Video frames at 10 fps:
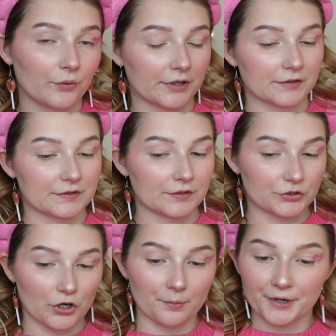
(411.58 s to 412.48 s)
going into the
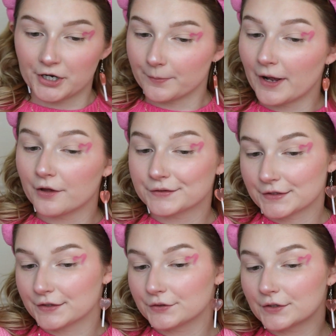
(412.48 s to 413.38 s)
Jawbreaker palette, I
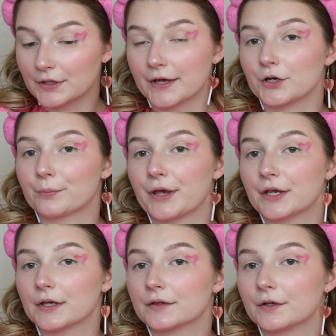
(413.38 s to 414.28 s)
think there's a lighter
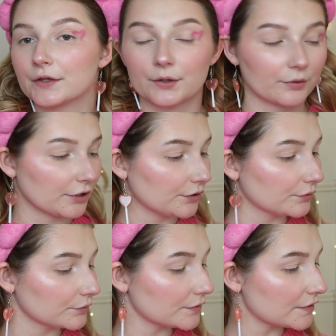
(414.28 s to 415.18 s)
pink in there that I want to
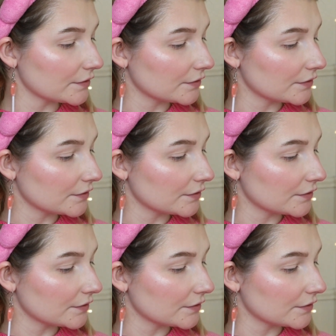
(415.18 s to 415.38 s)
use.